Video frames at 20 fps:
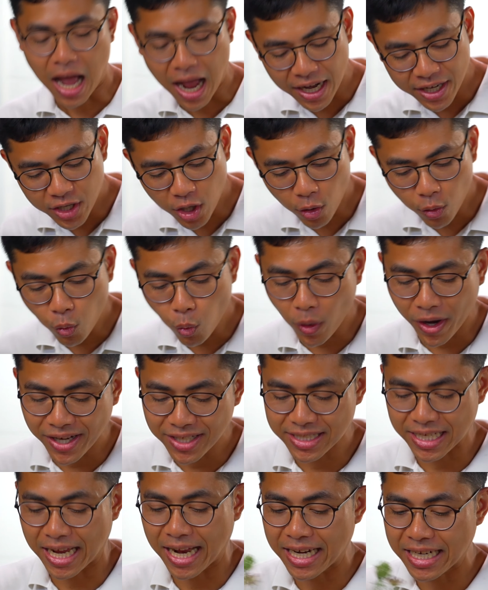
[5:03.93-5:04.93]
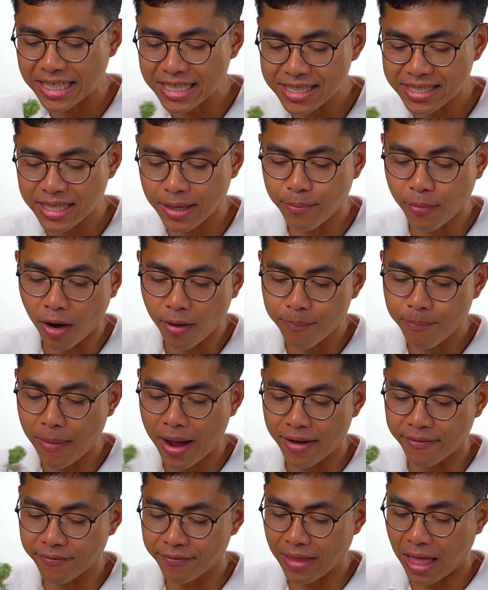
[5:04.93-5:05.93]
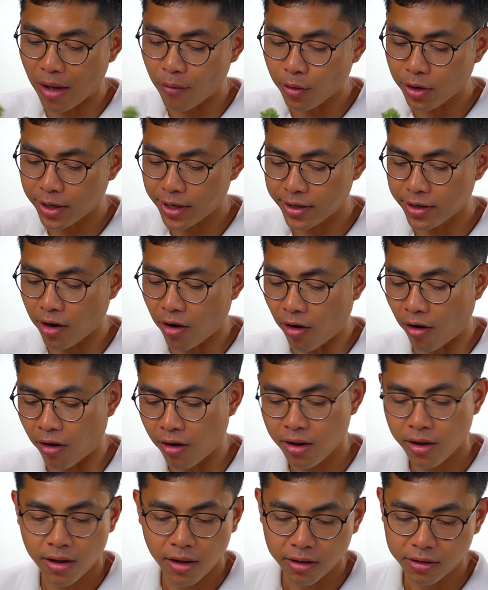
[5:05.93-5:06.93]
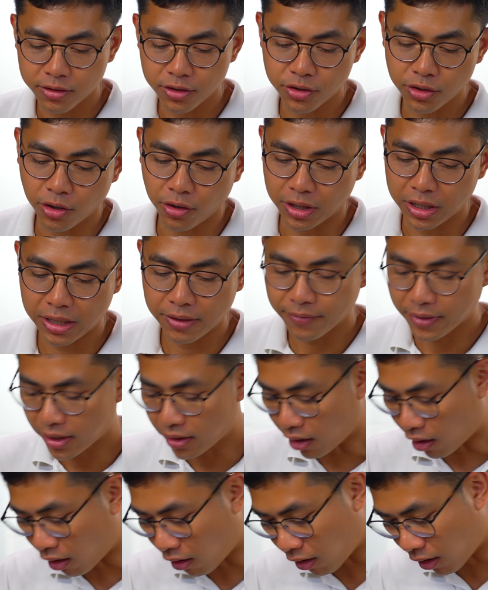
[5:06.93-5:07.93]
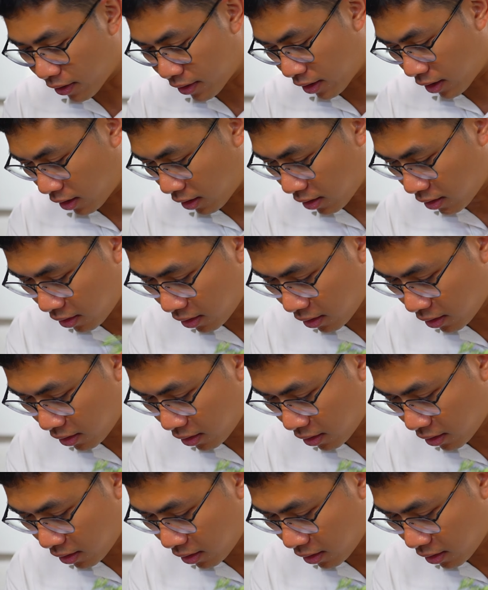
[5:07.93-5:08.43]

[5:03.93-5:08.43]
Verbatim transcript: I don't waste any stem of my flower at all, you know, even all the